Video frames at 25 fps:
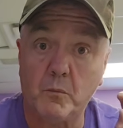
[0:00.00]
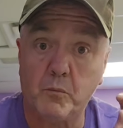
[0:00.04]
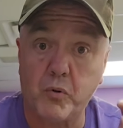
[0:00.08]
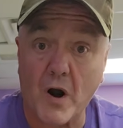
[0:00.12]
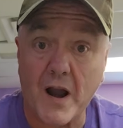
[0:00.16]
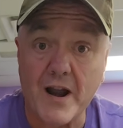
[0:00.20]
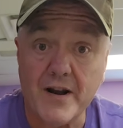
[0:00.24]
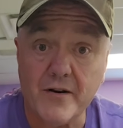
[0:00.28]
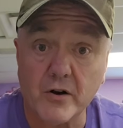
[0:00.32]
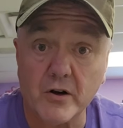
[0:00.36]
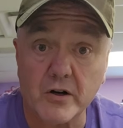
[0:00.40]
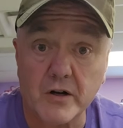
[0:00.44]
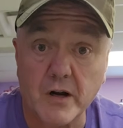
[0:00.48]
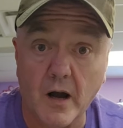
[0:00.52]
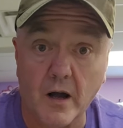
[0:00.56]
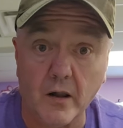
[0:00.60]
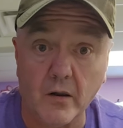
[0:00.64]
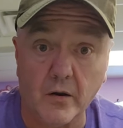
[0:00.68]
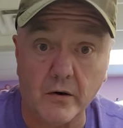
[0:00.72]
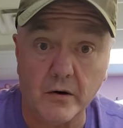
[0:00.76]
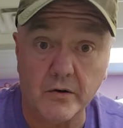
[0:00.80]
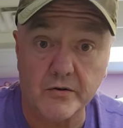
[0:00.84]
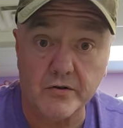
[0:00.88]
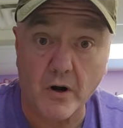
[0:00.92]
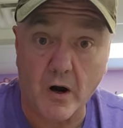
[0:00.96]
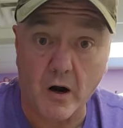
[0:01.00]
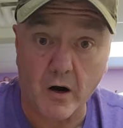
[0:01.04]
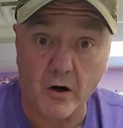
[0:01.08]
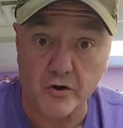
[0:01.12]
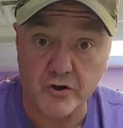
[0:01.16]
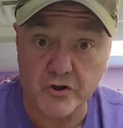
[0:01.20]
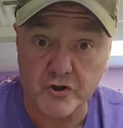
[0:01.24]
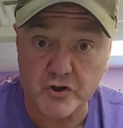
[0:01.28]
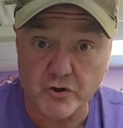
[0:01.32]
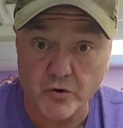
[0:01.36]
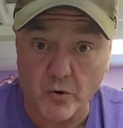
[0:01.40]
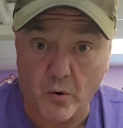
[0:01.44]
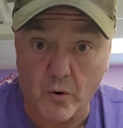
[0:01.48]
Brighter colors
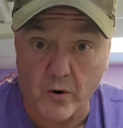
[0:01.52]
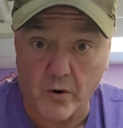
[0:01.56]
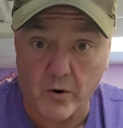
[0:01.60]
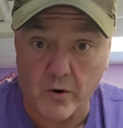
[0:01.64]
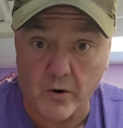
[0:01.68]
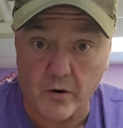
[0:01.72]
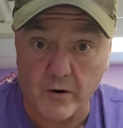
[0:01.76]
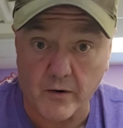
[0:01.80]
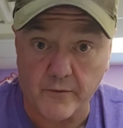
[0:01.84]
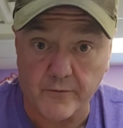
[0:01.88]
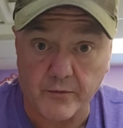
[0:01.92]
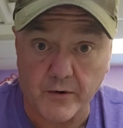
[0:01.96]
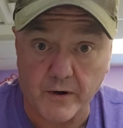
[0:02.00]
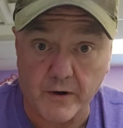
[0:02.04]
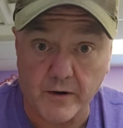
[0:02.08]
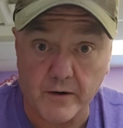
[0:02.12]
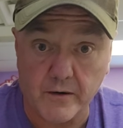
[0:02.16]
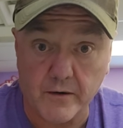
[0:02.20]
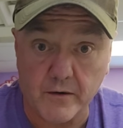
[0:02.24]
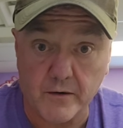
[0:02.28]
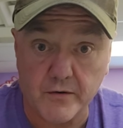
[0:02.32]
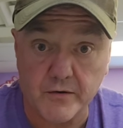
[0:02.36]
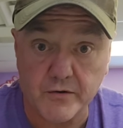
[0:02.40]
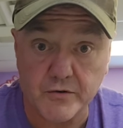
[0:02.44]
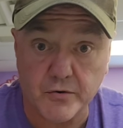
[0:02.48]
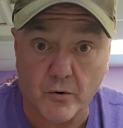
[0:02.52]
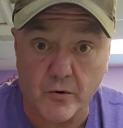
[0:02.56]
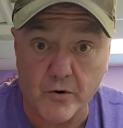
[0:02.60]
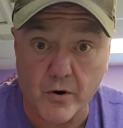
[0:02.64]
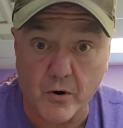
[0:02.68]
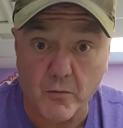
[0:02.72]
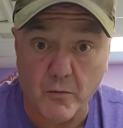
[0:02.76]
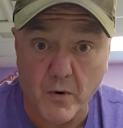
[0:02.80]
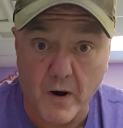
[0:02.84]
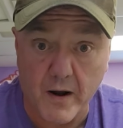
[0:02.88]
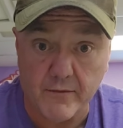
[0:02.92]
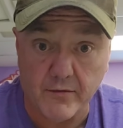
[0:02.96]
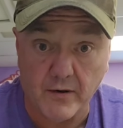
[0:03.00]
are shorter
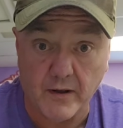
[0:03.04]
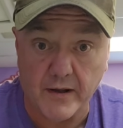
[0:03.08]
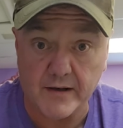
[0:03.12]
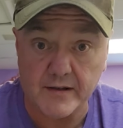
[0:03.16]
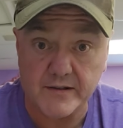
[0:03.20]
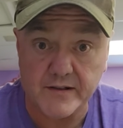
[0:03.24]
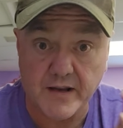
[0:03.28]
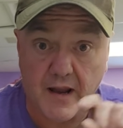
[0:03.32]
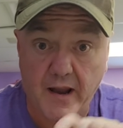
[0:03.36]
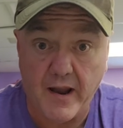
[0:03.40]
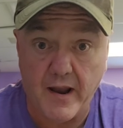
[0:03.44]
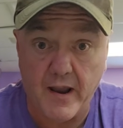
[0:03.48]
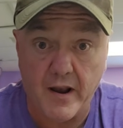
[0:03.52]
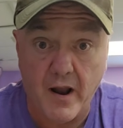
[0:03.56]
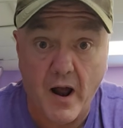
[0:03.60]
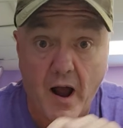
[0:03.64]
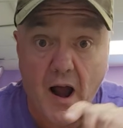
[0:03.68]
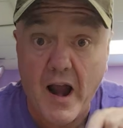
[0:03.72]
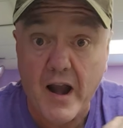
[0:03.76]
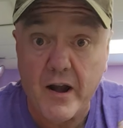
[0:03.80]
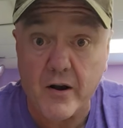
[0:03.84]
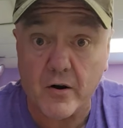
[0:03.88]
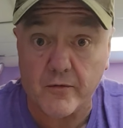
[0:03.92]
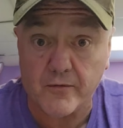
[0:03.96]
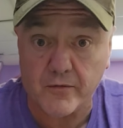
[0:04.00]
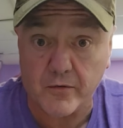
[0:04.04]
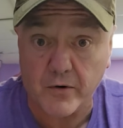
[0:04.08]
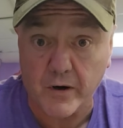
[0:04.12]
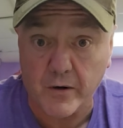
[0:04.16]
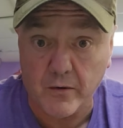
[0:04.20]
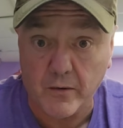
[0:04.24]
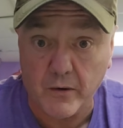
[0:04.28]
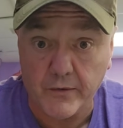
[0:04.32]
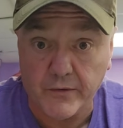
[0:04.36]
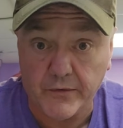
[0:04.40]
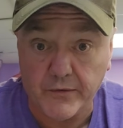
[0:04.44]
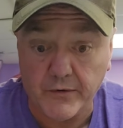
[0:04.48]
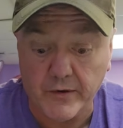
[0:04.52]
wavelengths and higher
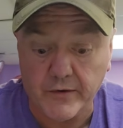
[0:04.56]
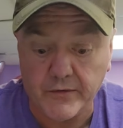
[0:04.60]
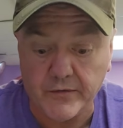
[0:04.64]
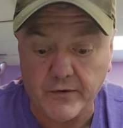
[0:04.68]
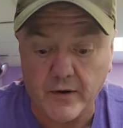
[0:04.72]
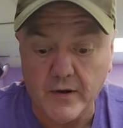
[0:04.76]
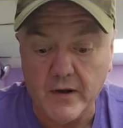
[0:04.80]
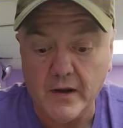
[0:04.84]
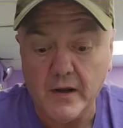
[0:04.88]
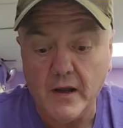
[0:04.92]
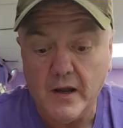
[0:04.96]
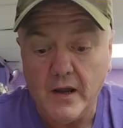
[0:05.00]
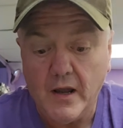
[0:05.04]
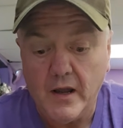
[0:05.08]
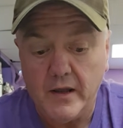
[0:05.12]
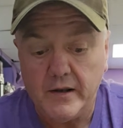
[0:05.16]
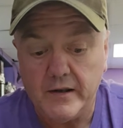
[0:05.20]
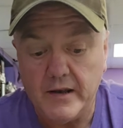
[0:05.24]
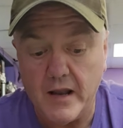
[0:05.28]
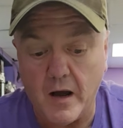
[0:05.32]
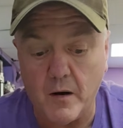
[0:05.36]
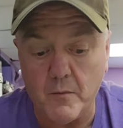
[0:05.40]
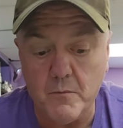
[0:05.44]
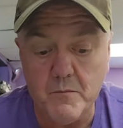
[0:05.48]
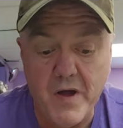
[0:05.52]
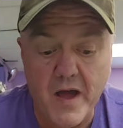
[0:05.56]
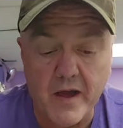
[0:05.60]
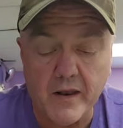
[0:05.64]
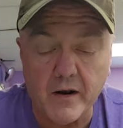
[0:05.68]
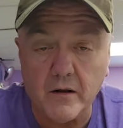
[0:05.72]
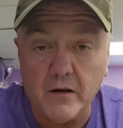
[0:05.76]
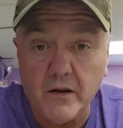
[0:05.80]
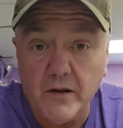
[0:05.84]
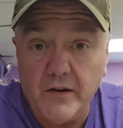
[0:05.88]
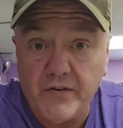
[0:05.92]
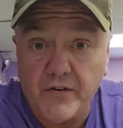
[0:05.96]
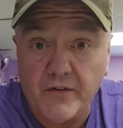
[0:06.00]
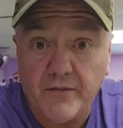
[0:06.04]
frequencies. Now
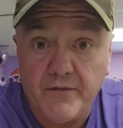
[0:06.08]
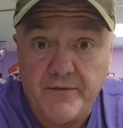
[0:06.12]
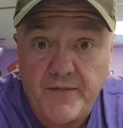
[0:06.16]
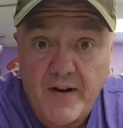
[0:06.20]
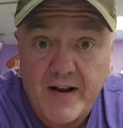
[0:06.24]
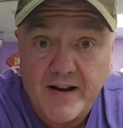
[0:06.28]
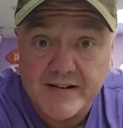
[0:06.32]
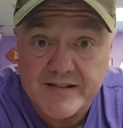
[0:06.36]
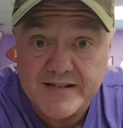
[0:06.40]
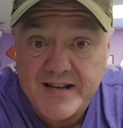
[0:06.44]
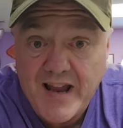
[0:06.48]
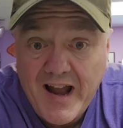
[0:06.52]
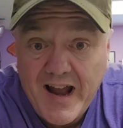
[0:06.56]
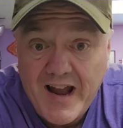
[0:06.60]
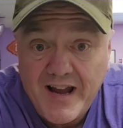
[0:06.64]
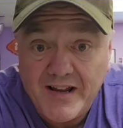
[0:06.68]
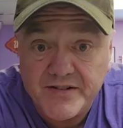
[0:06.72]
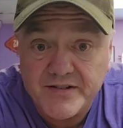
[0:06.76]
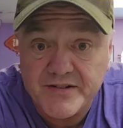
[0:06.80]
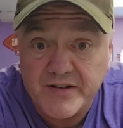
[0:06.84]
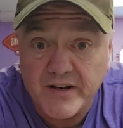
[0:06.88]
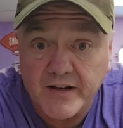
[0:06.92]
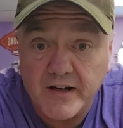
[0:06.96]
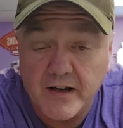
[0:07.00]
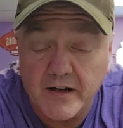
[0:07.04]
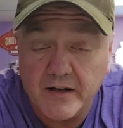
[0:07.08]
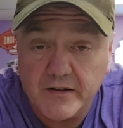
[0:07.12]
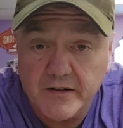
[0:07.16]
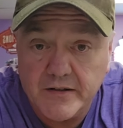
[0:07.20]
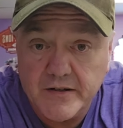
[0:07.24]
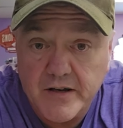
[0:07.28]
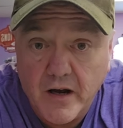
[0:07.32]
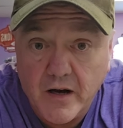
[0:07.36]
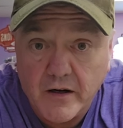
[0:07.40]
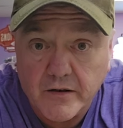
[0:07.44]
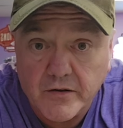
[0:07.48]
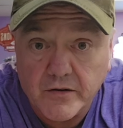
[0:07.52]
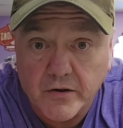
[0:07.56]
metal is a fantastic
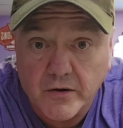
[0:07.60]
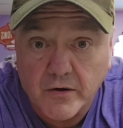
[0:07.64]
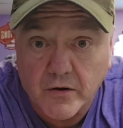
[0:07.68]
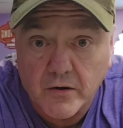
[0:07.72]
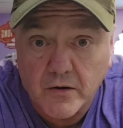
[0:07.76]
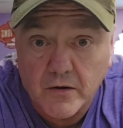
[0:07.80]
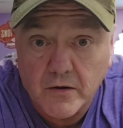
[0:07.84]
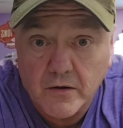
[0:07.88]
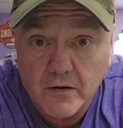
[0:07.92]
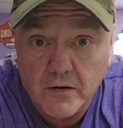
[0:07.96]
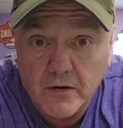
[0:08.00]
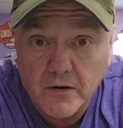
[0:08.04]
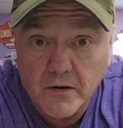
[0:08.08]
conductor